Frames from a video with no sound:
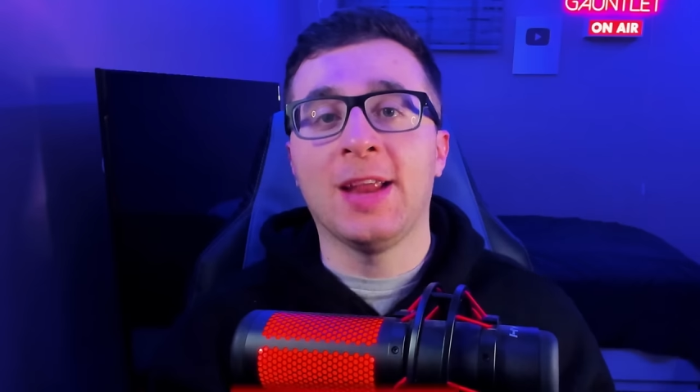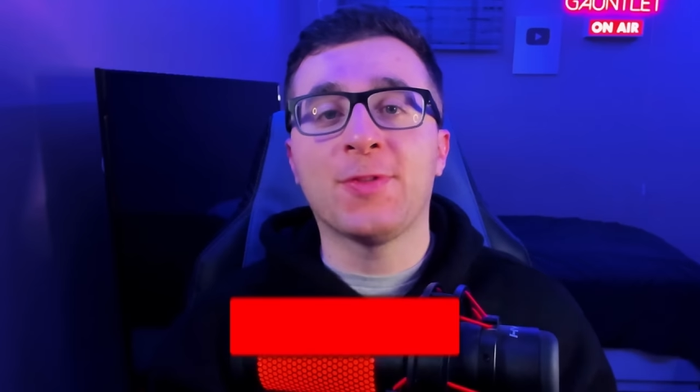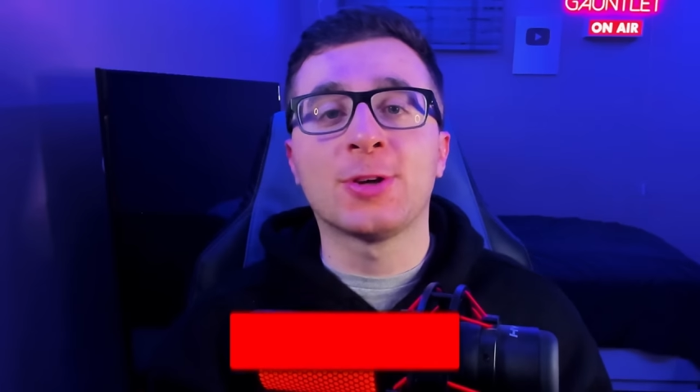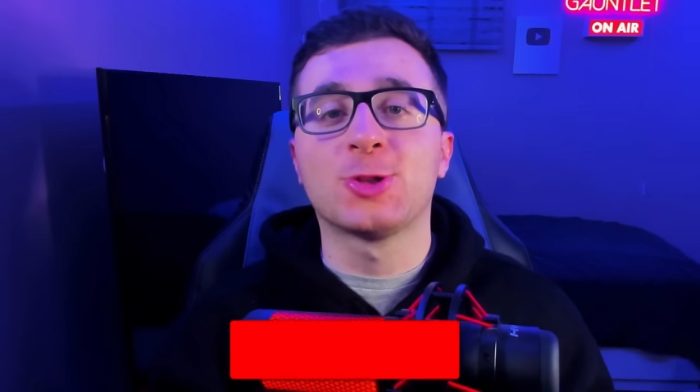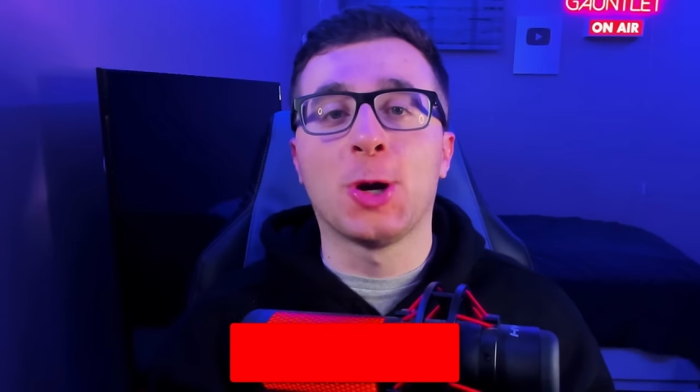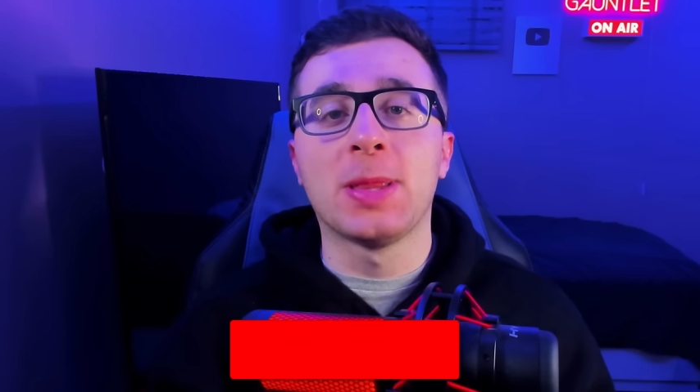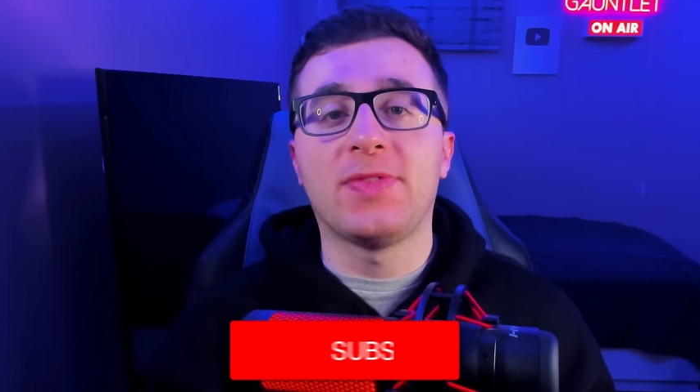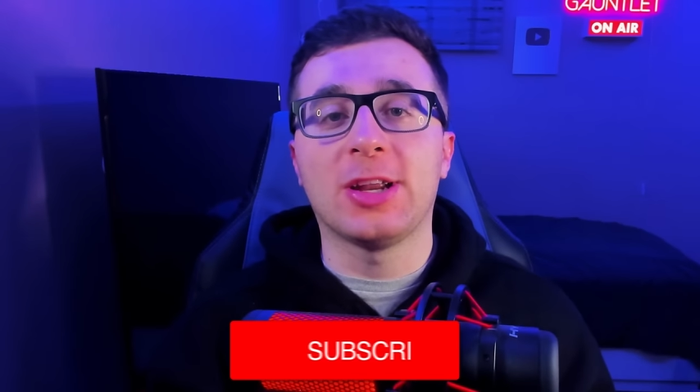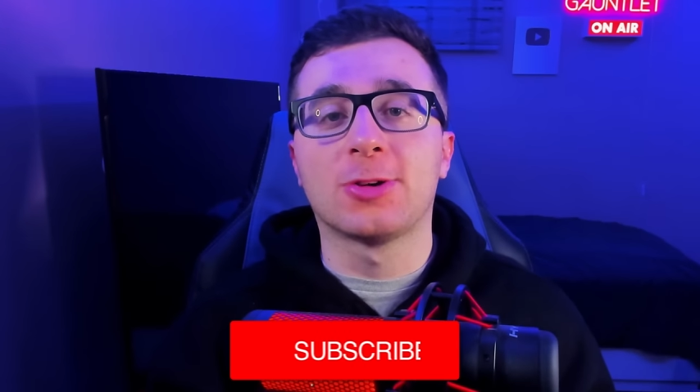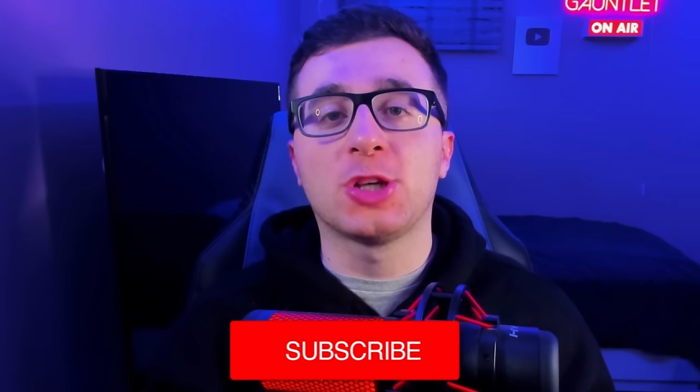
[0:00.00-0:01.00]
if you're enjoying the
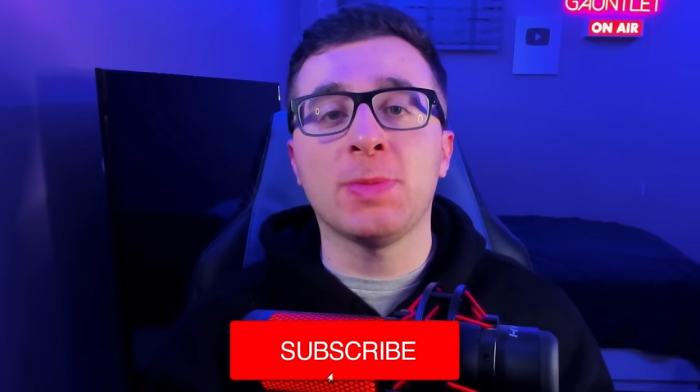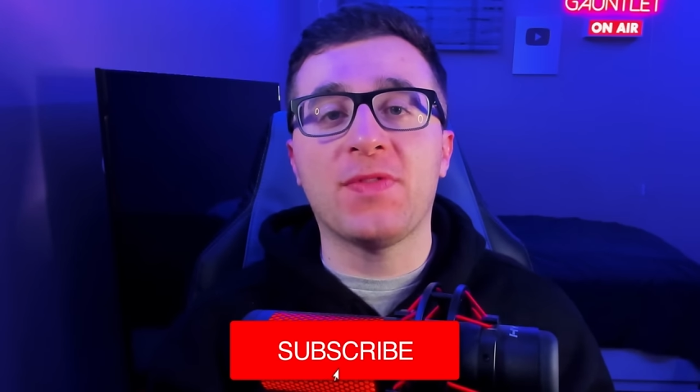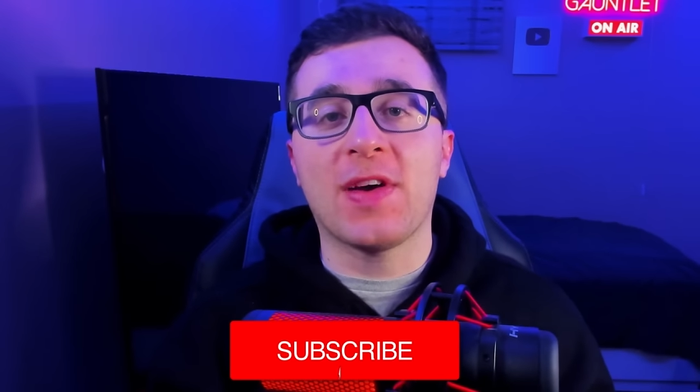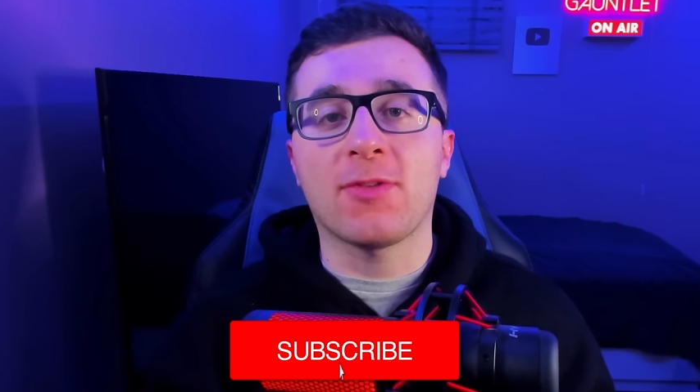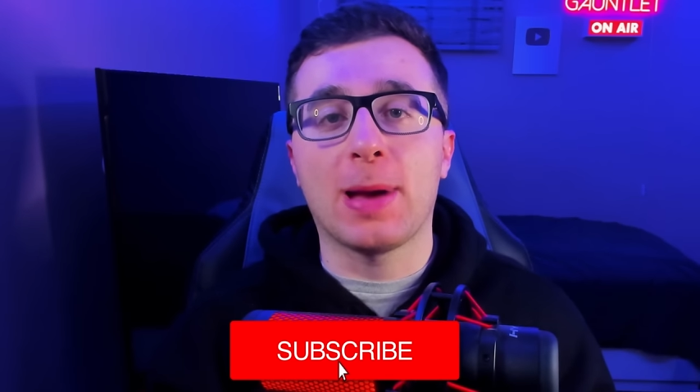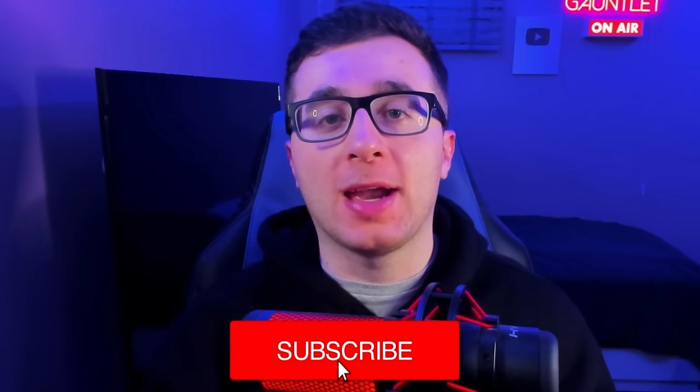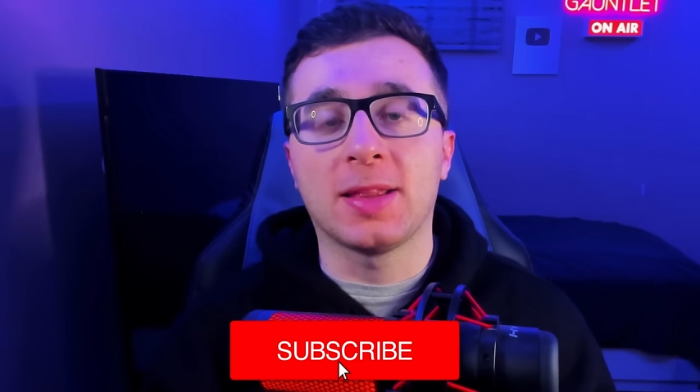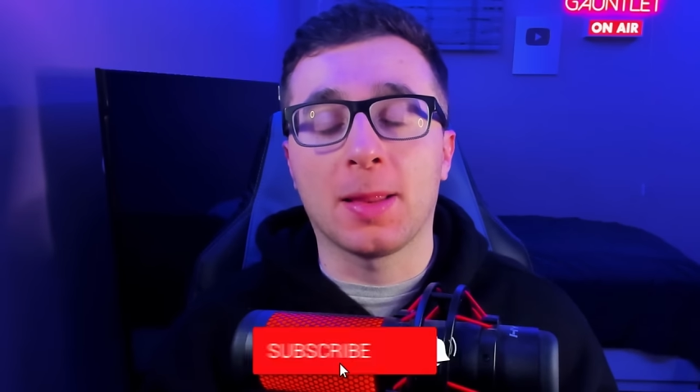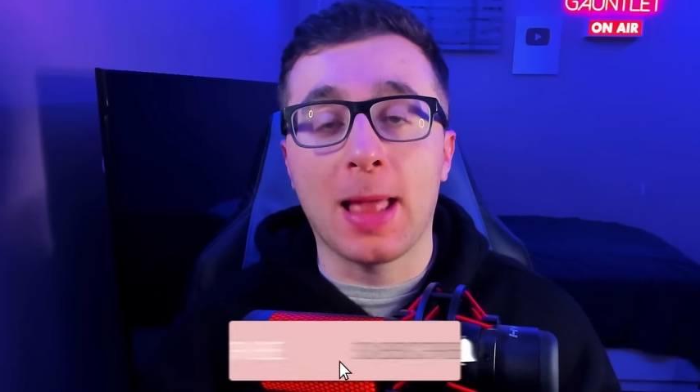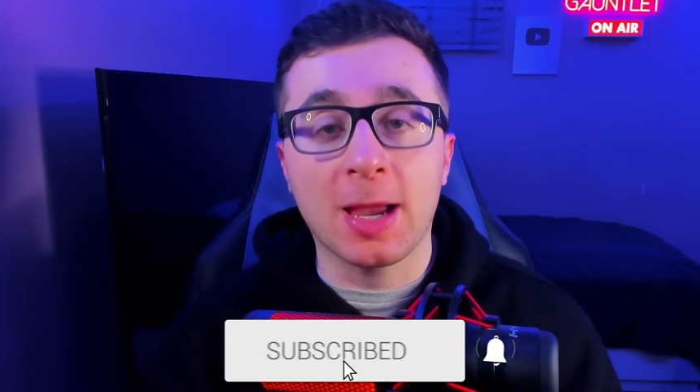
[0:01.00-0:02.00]
video, do me a favor by hitting
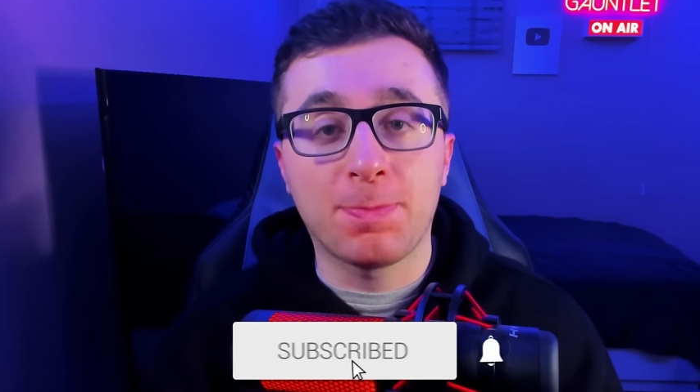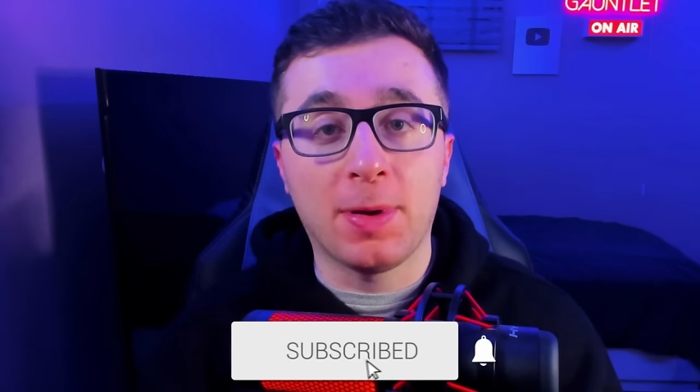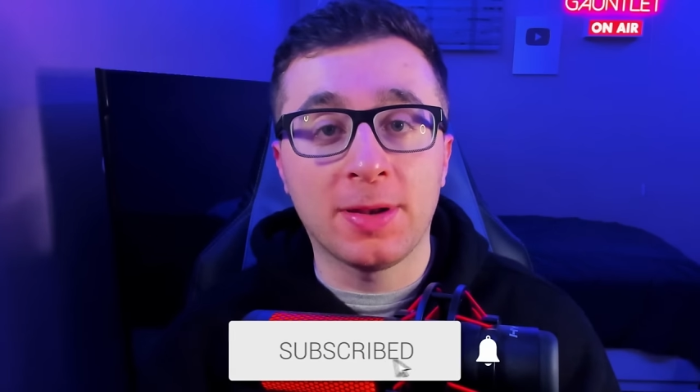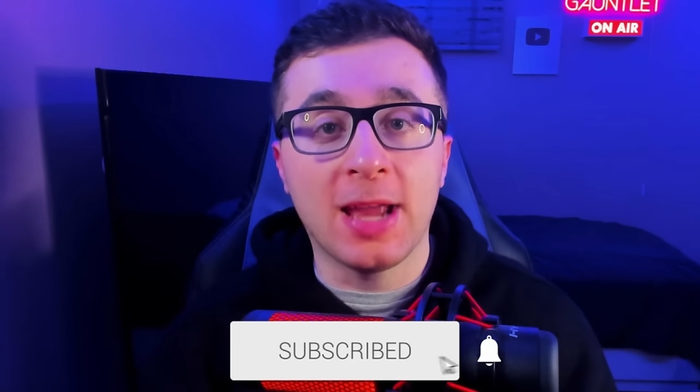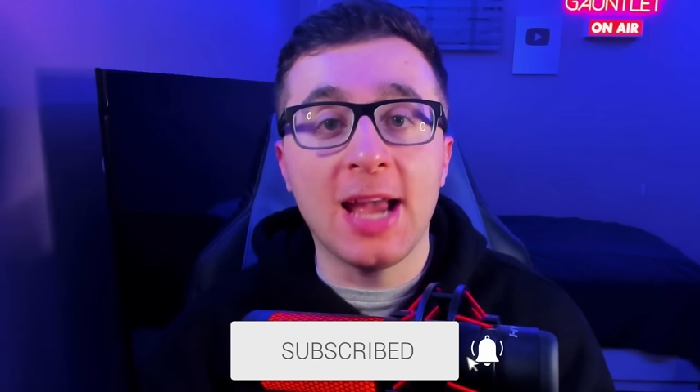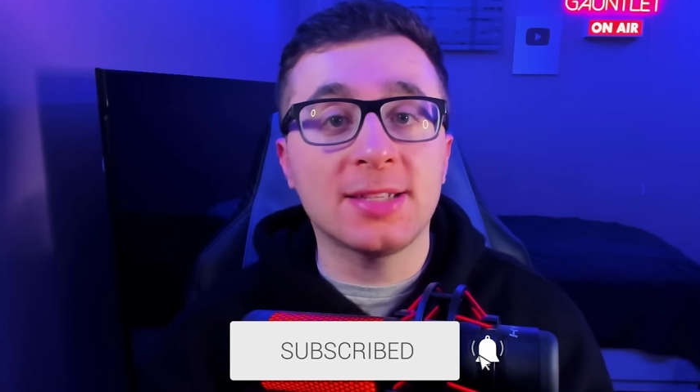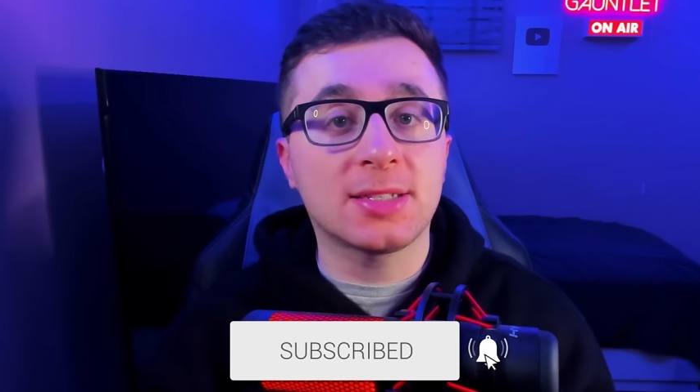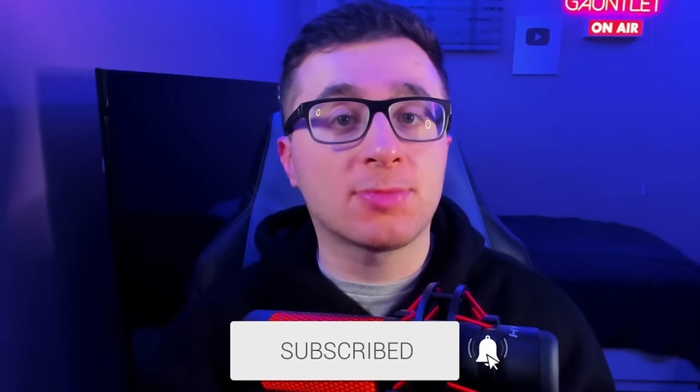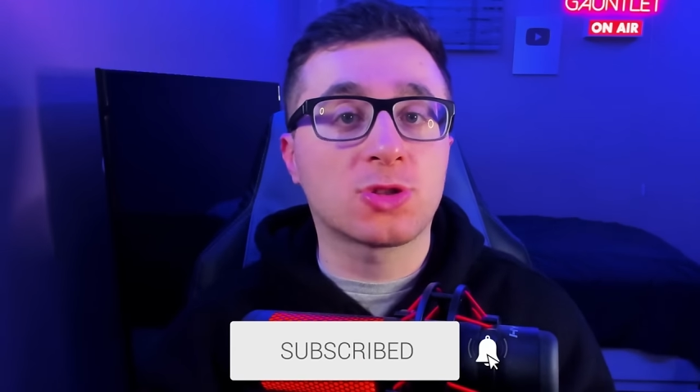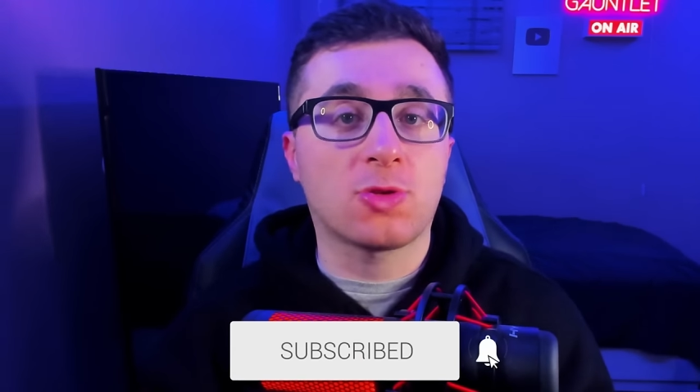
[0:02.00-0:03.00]
the like button and
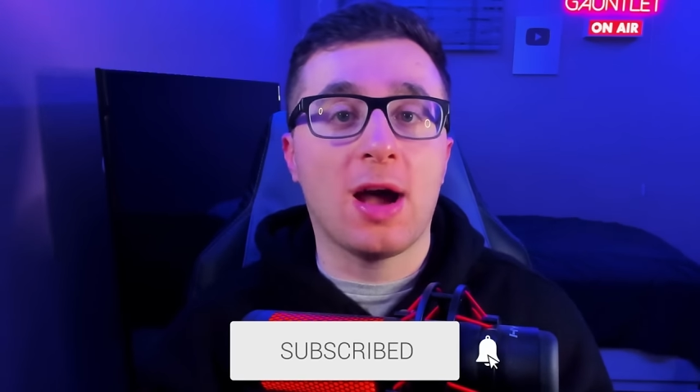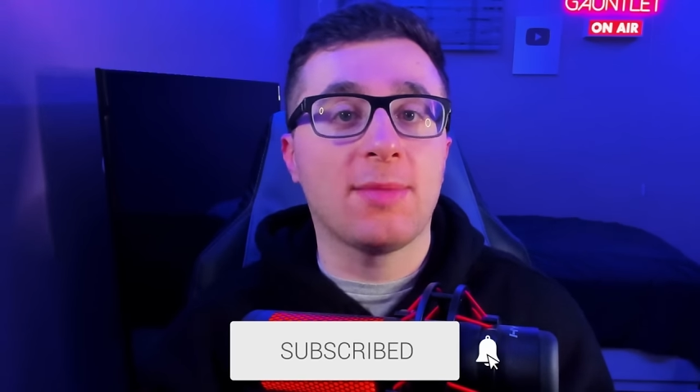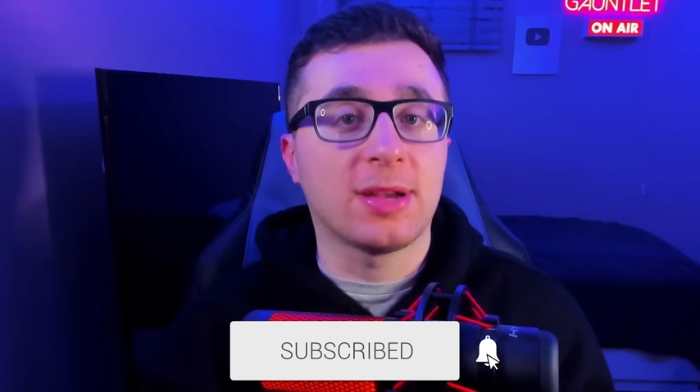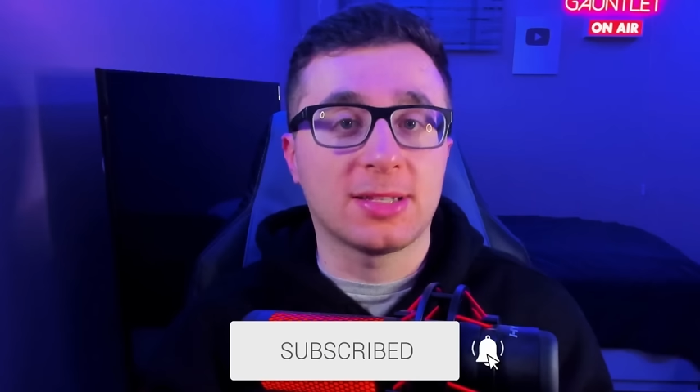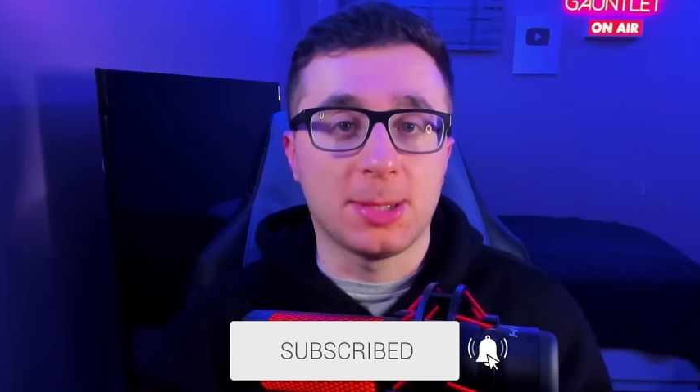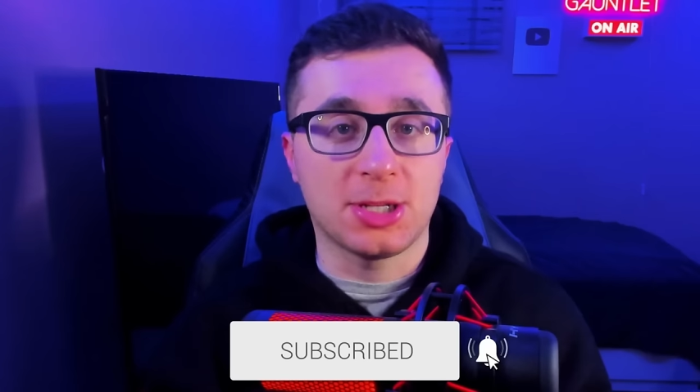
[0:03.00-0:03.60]
subscribing to the